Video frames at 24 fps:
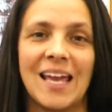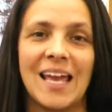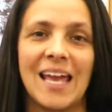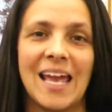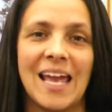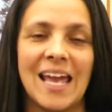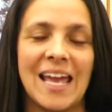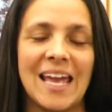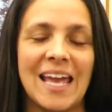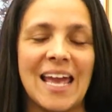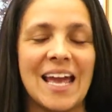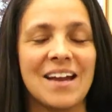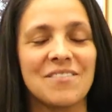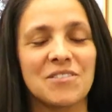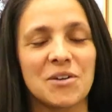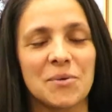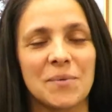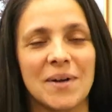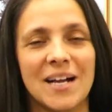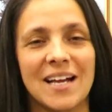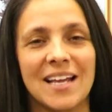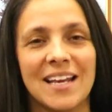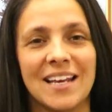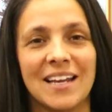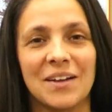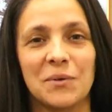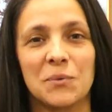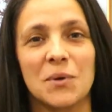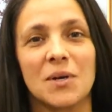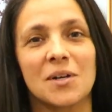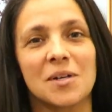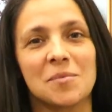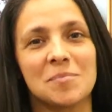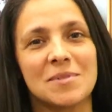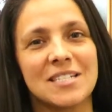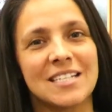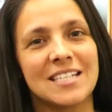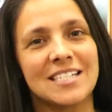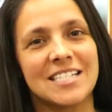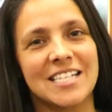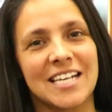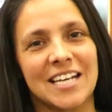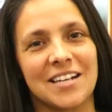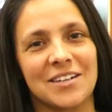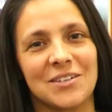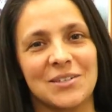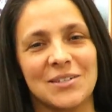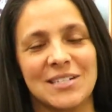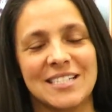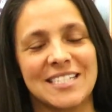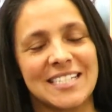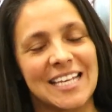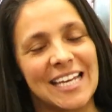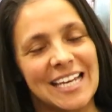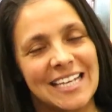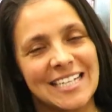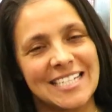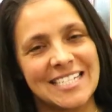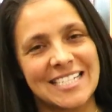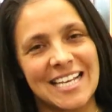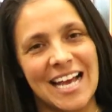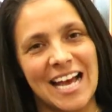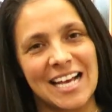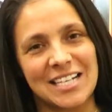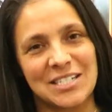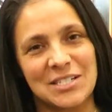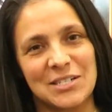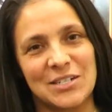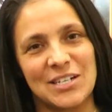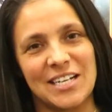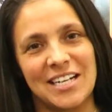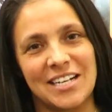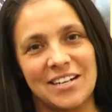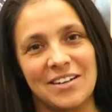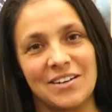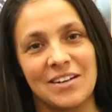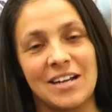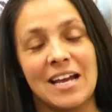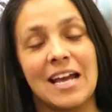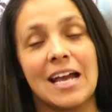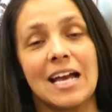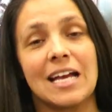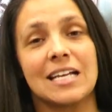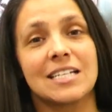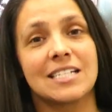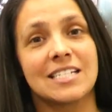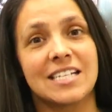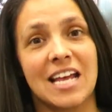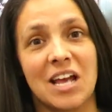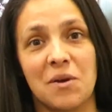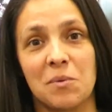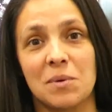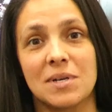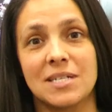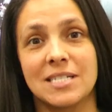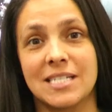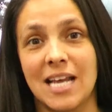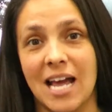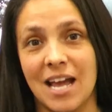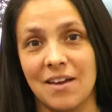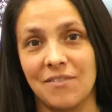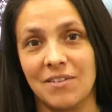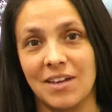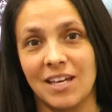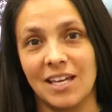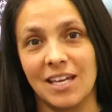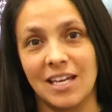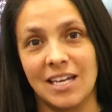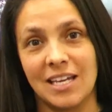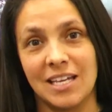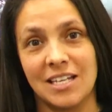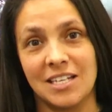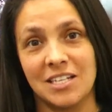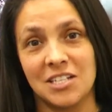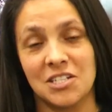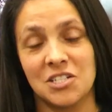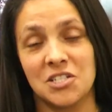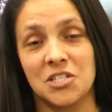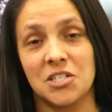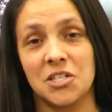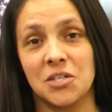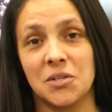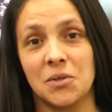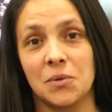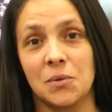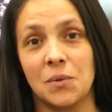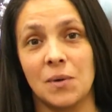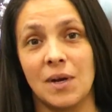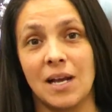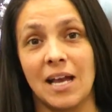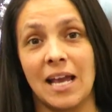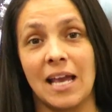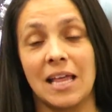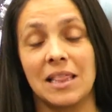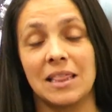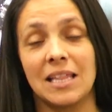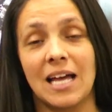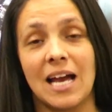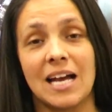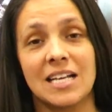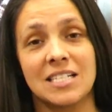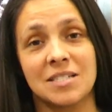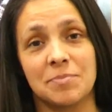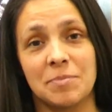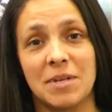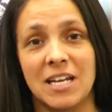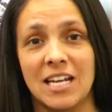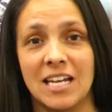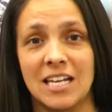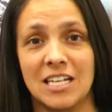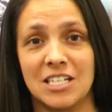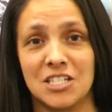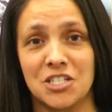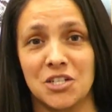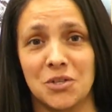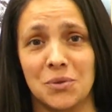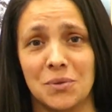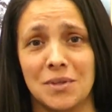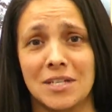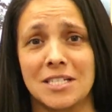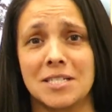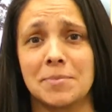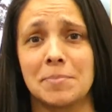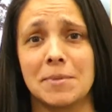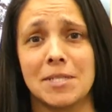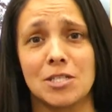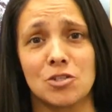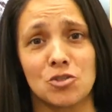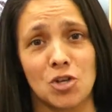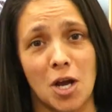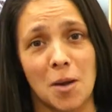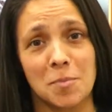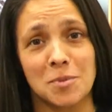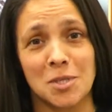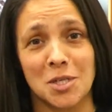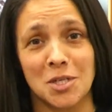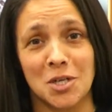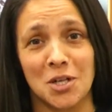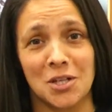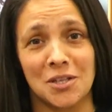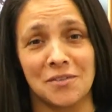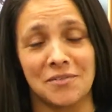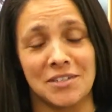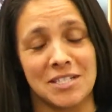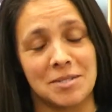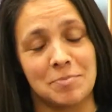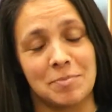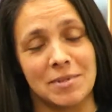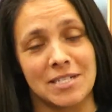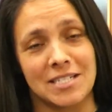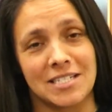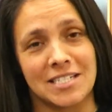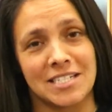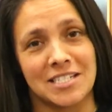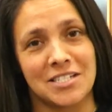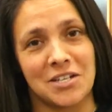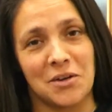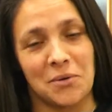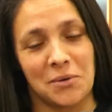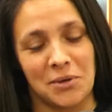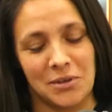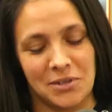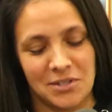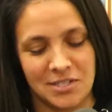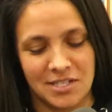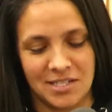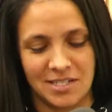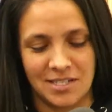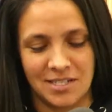Hey everyone, welcome to the channel. It's Candice Castner here, and today we're diving into a last minute issue that's been dropped on all of us business owners.